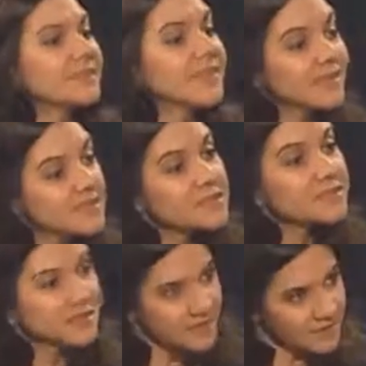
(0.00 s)
That's
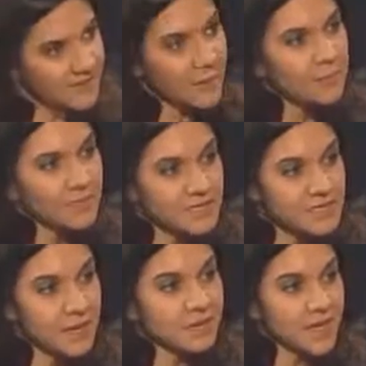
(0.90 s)
proceeds
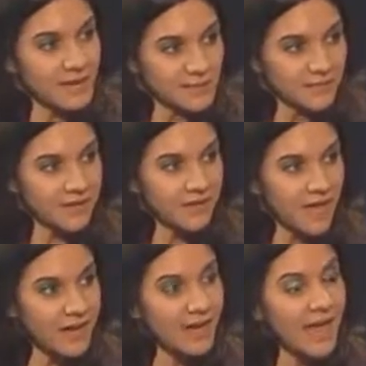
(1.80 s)
go to the Actors Fund of
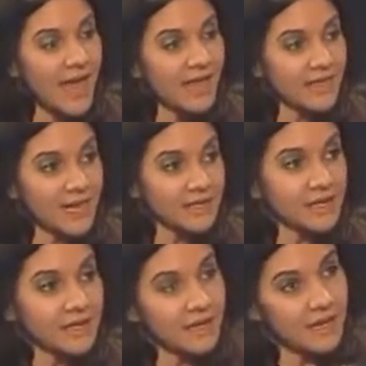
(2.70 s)
Canada. And
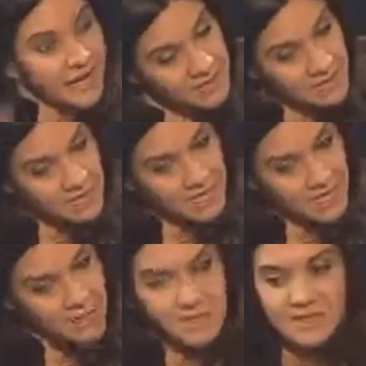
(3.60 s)
next Tuesday,
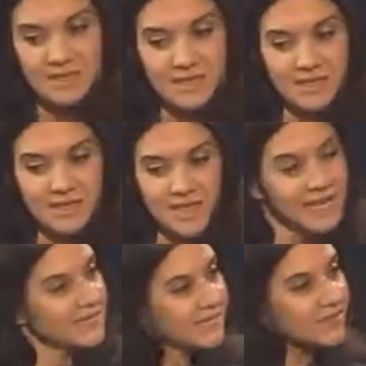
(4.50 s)
which is the
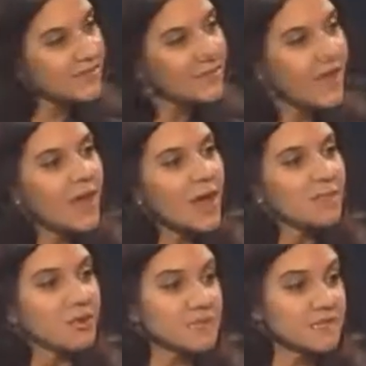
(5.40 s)
18th,
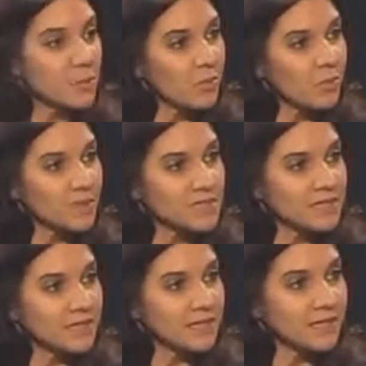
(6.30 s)
proceeds will be going to
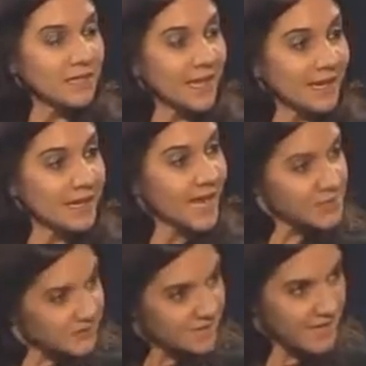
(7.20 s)
the Canadian
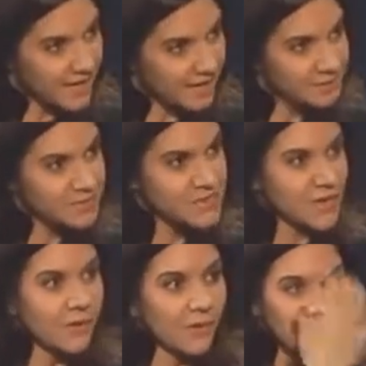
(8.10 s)
Cancer Society.
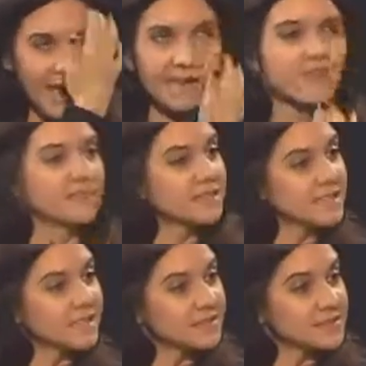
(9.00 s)
So half of the
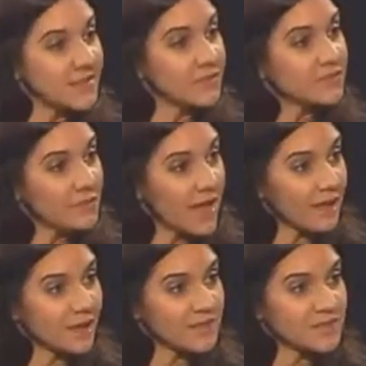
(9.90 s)
ticket sales from that
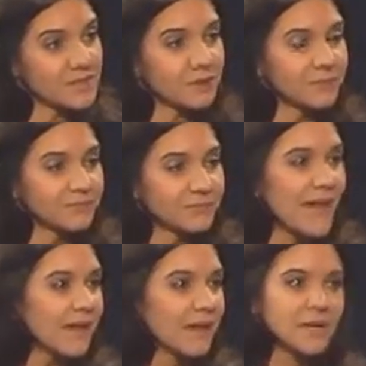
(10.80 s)
night. So
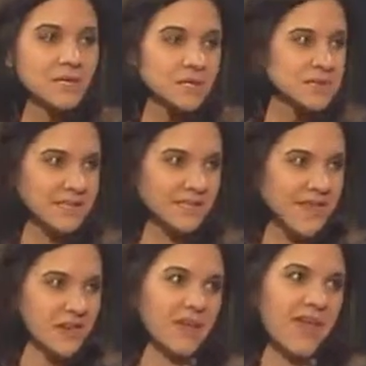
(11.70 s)
yeah, Tuesday to
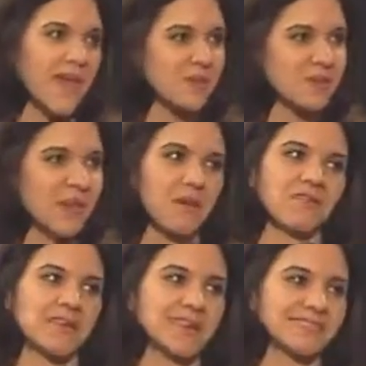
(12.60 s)
Saturday, 8 p.m.
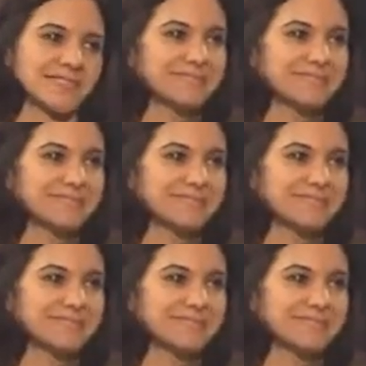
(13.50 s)
every night.